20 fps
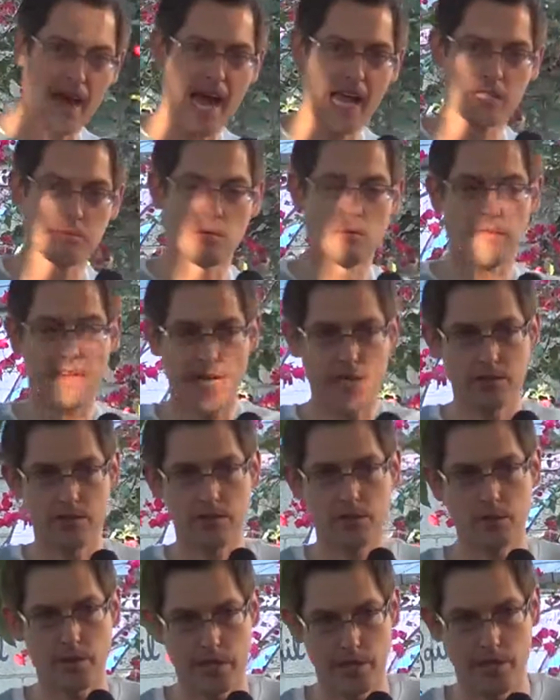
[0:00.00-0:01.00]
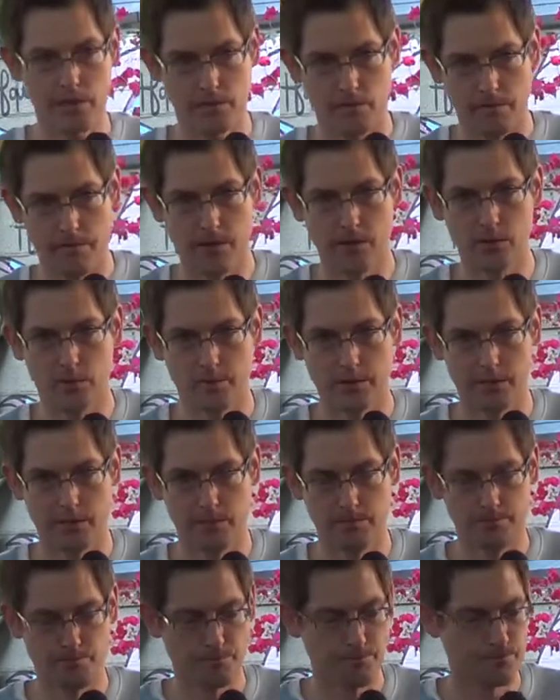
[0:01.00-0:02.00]
at a maximum of 82 years in federal
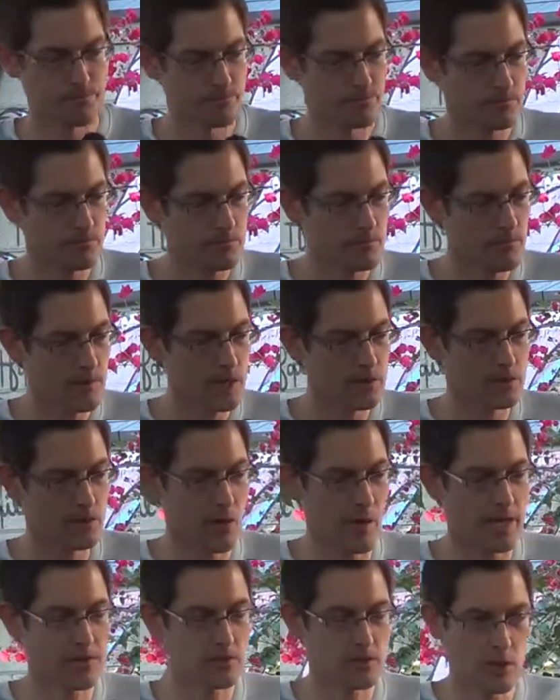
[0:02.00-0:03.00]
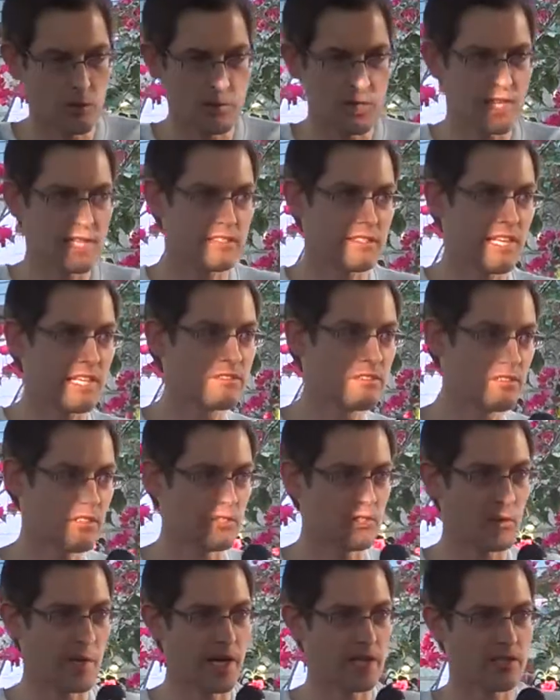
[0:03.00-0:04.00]
prison. So I soberly assessed the
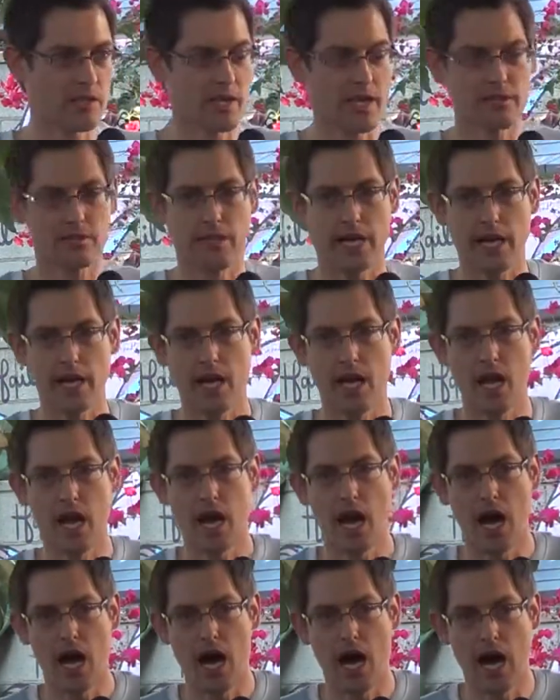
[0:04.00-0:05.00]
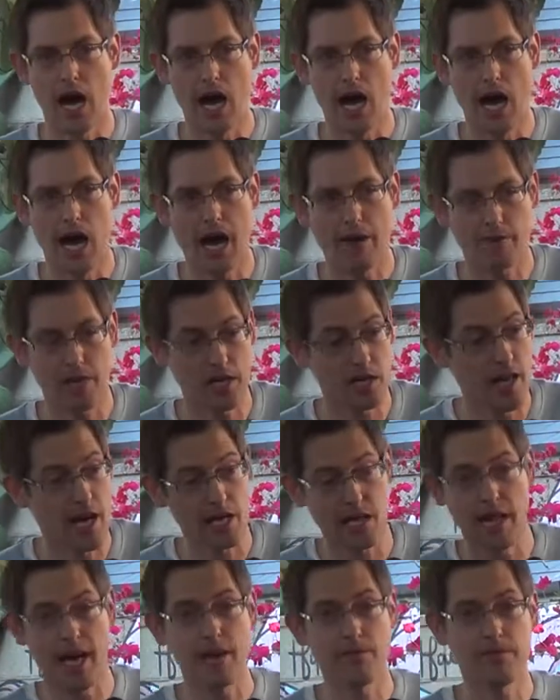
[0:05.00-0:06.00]
situation. I said, uh, I've got a
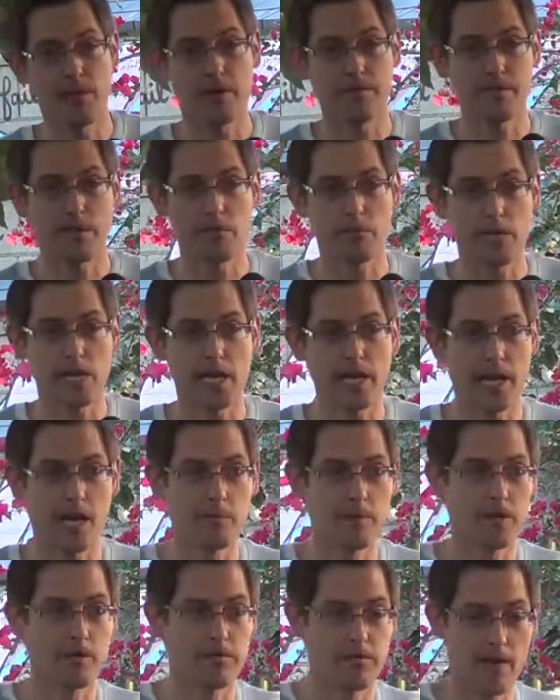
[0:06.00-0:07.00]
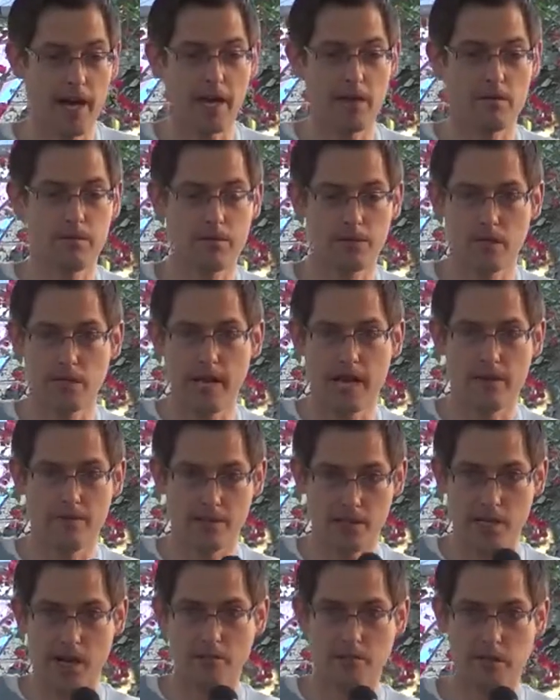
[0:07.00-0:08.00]
lot of life left in me, and I'm going to fight for the
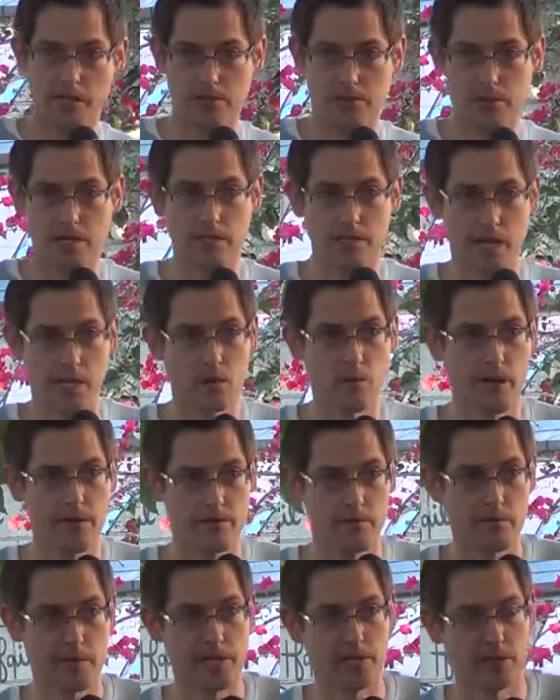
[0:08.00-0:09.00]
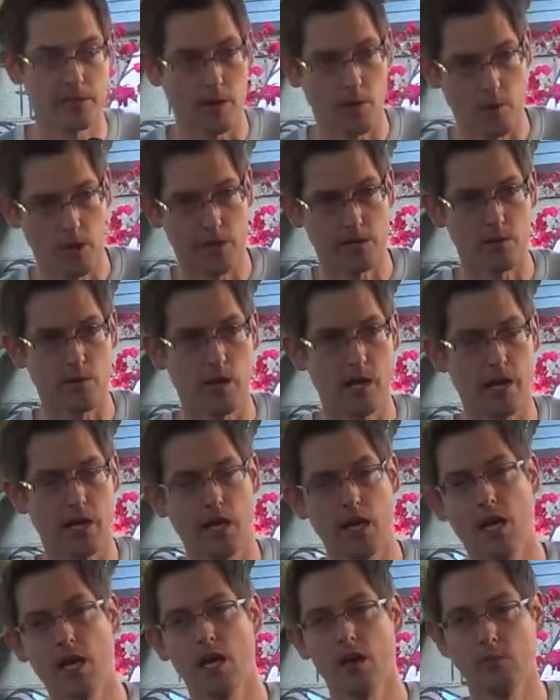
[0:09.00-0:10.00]
life the government is trying to take away from me. So I went on the
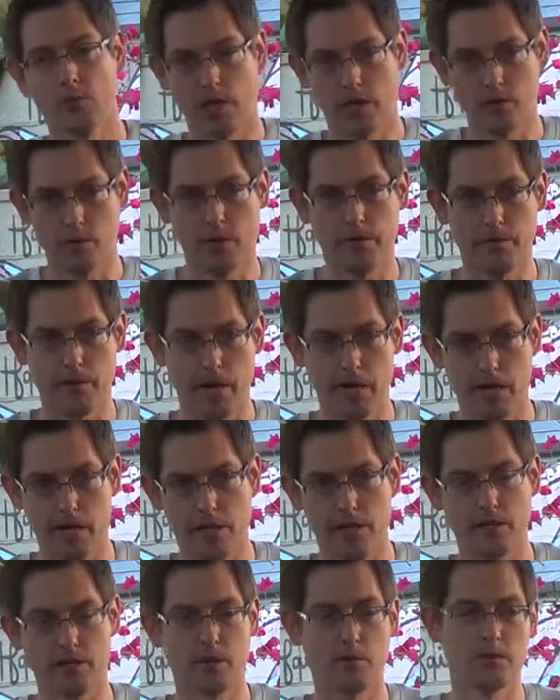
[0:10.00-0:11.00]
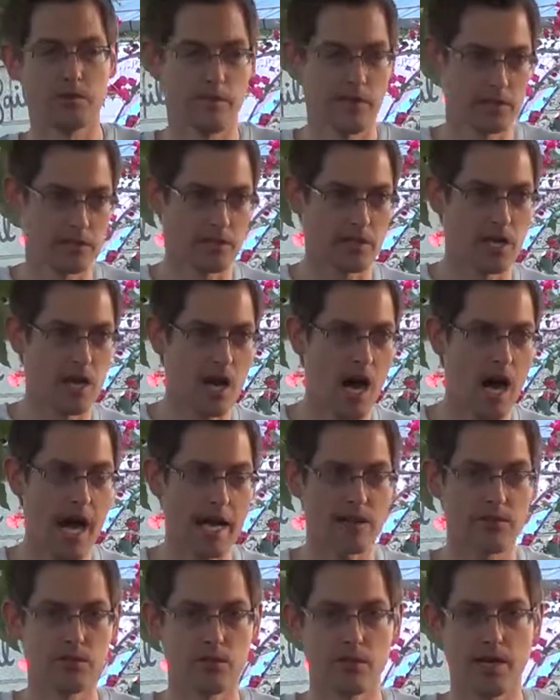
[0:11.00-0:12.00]
run. I was on the run for eight years. I was eventually
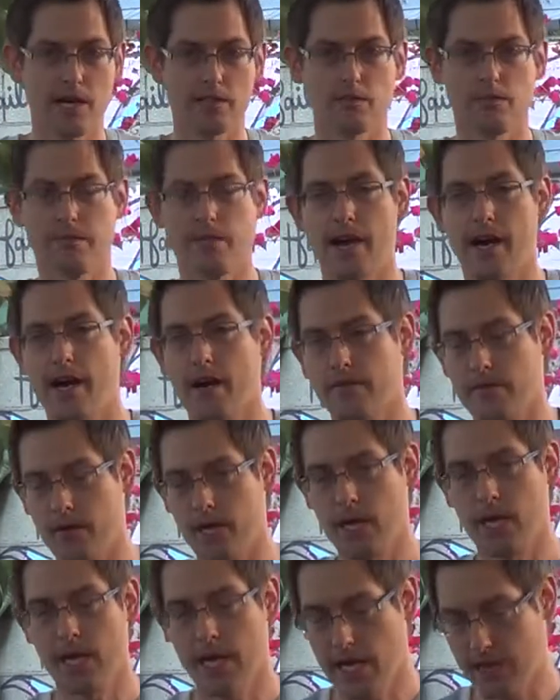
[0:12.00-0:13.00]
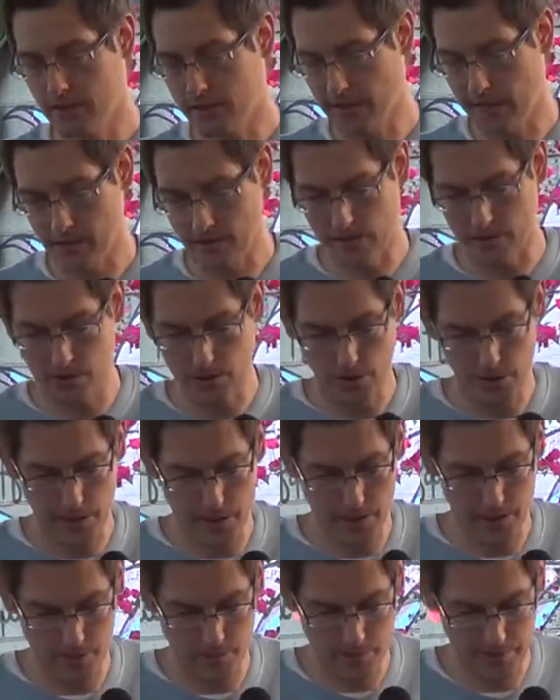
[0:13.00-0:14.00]
caught in 2005 and sentenced to two
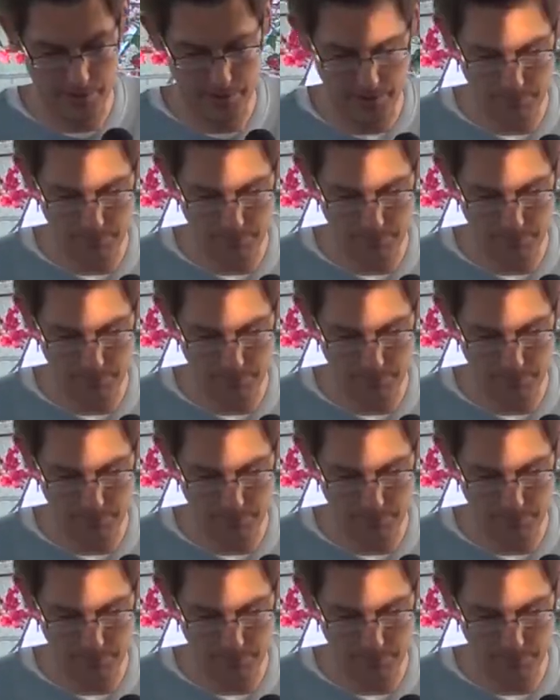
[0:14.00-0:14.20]
years in